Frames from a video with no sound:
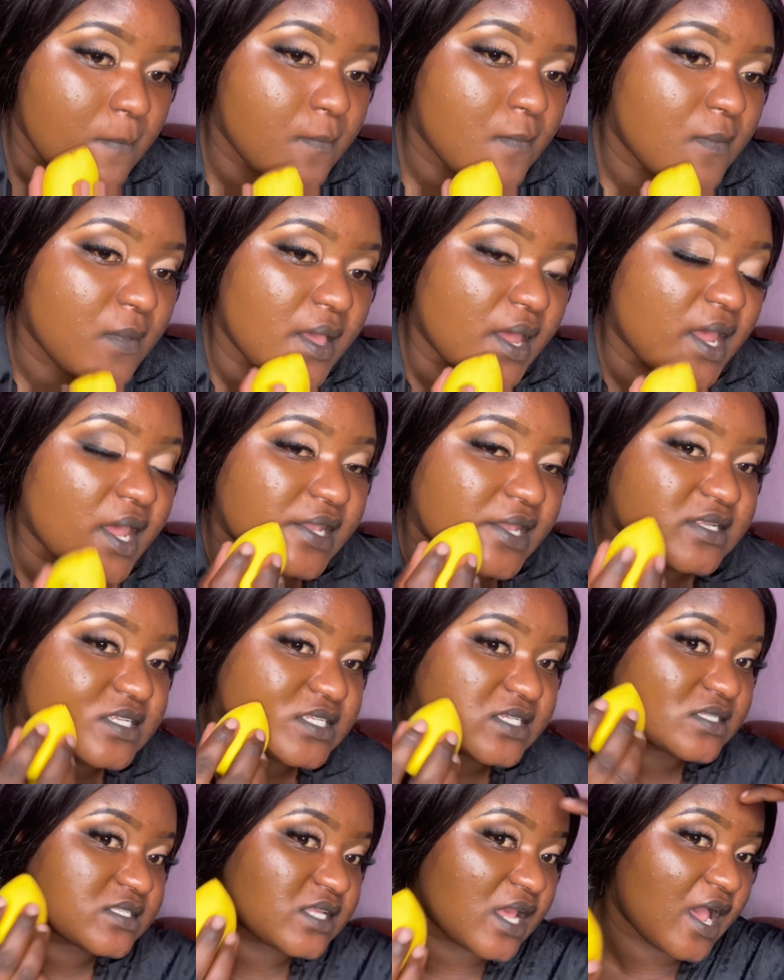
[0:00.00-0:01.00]
And
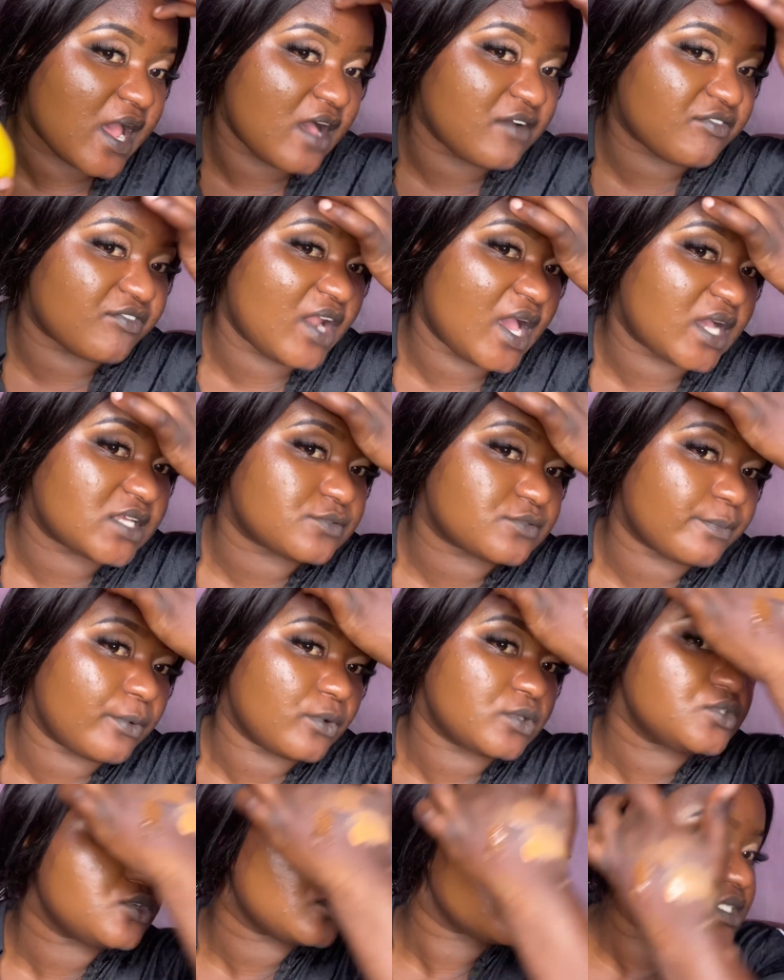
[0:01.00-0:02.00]
since I have dark spots,
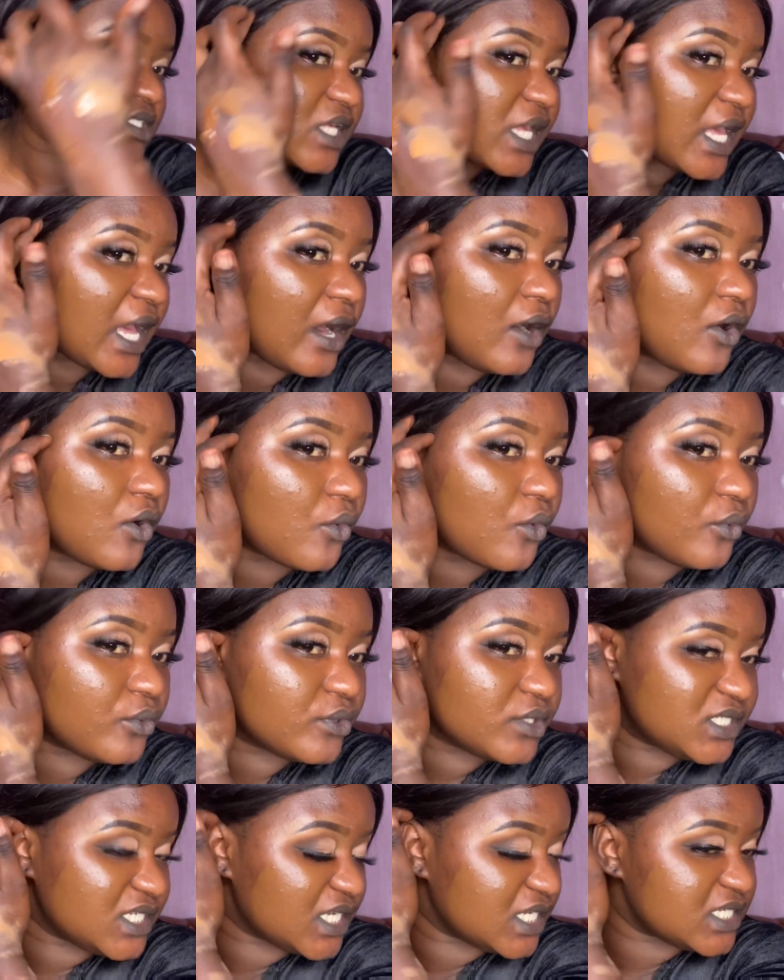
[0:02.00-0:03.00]
you see how good
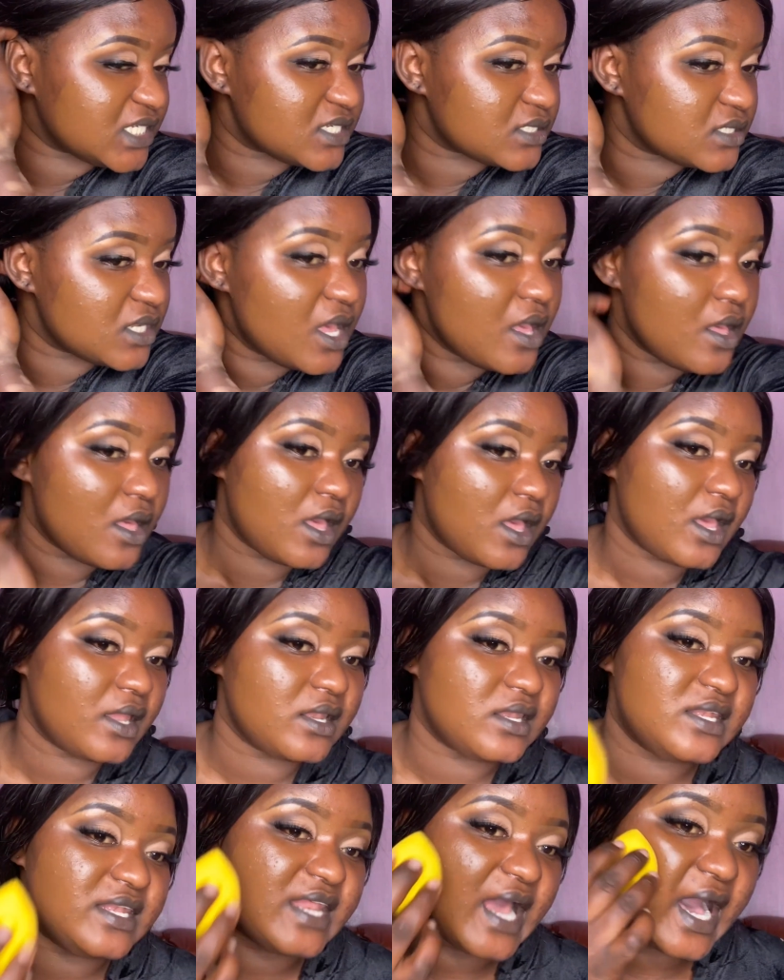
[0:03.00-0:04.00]
it
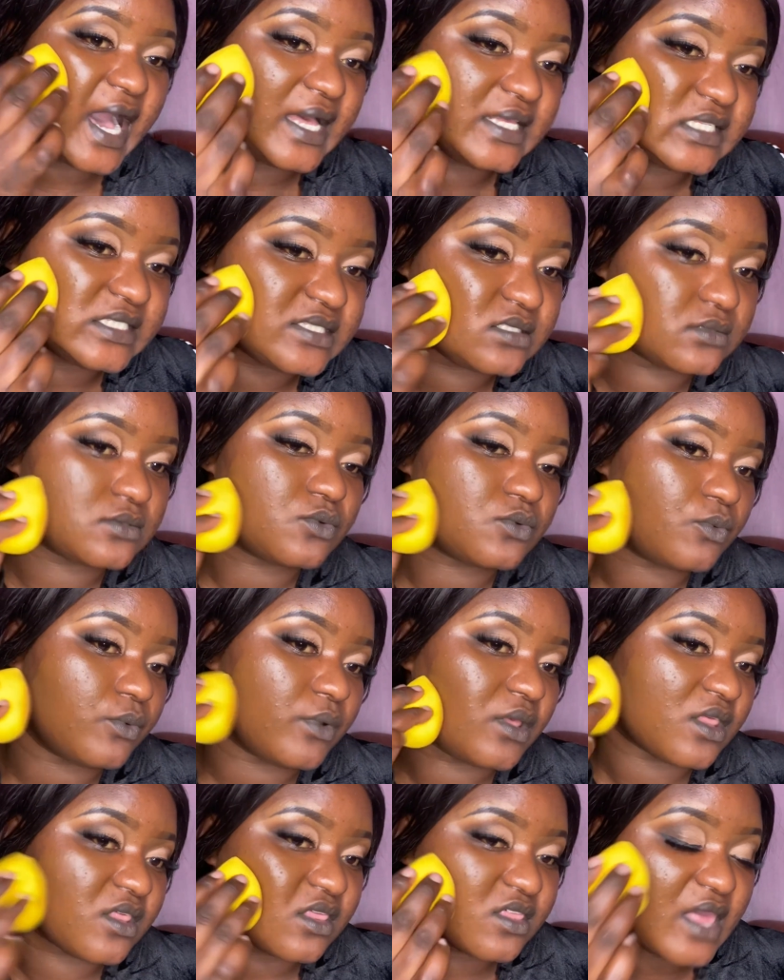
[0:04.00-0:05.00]
does
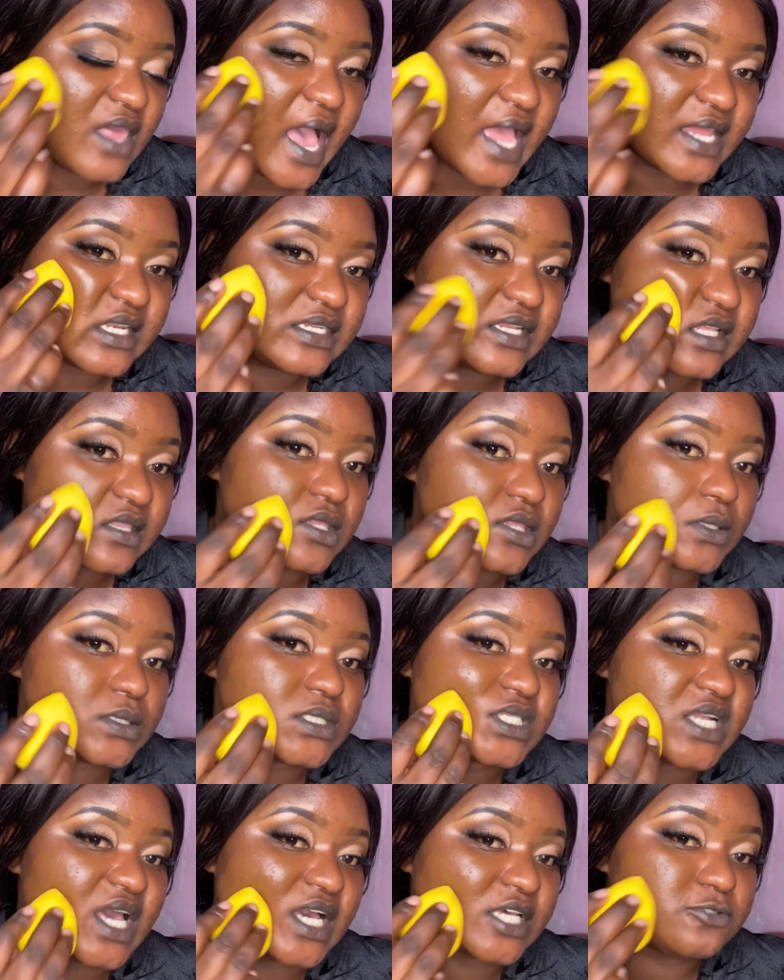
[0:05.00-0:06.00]
with hiding those
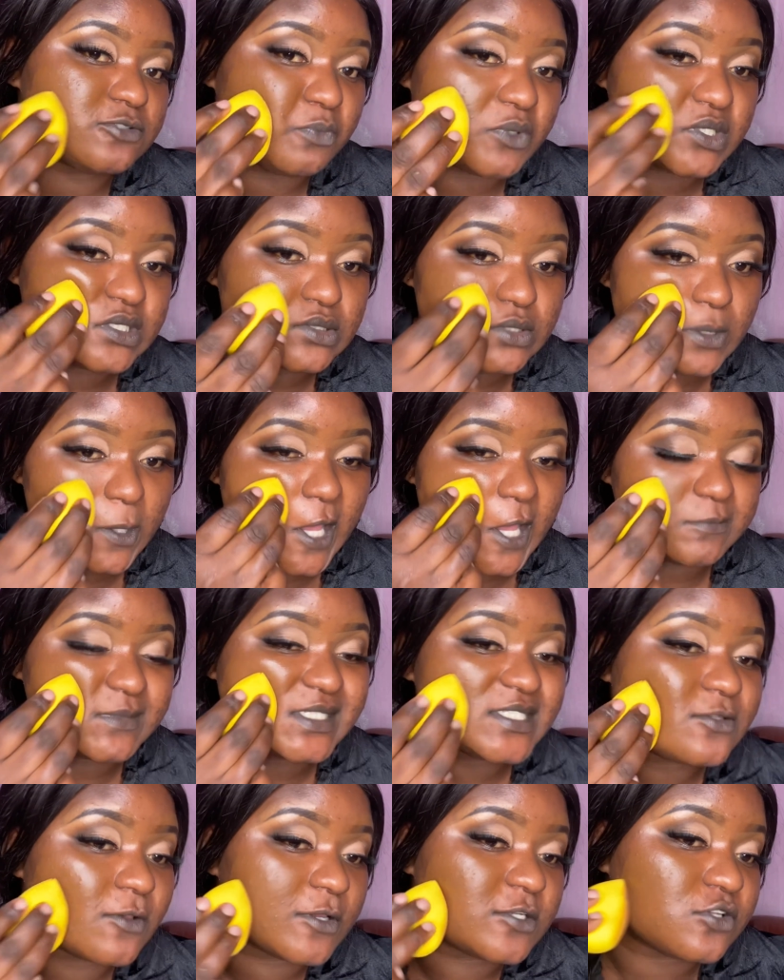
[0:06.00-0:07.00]
dark spots. So I'm just
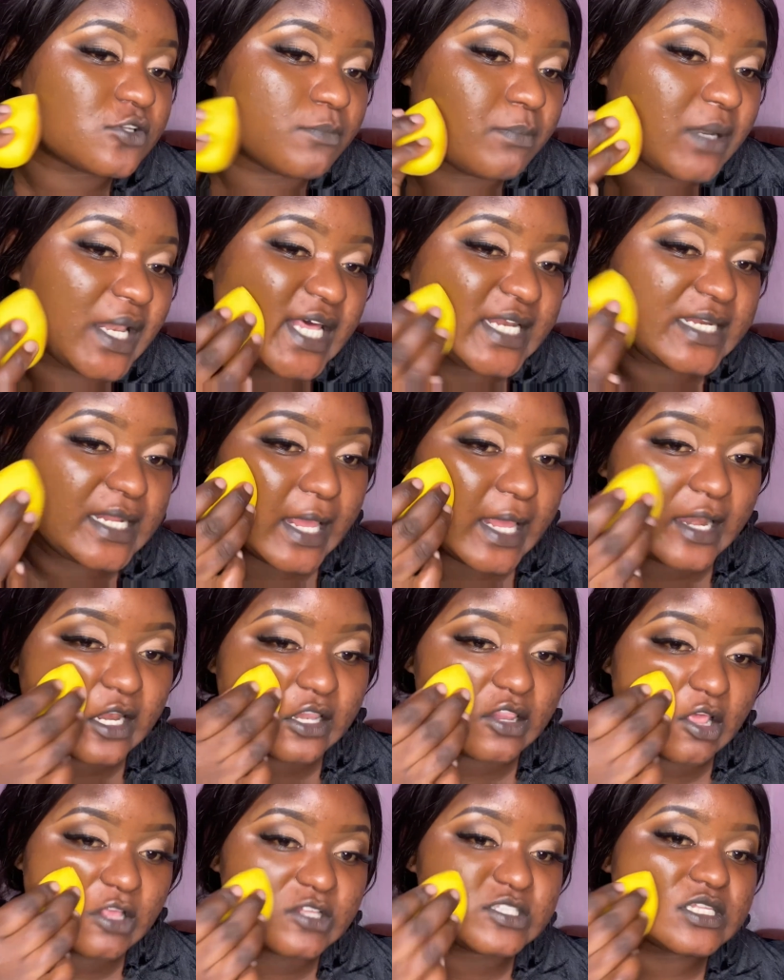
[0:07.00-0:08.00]
going to blend in
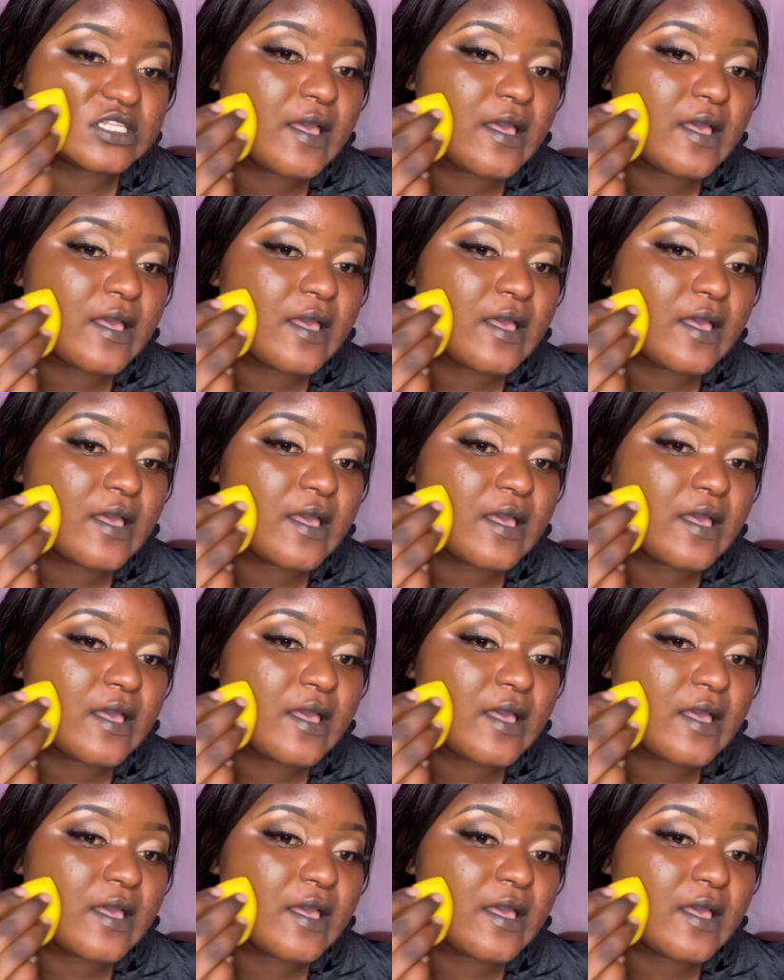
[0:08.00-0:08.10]
this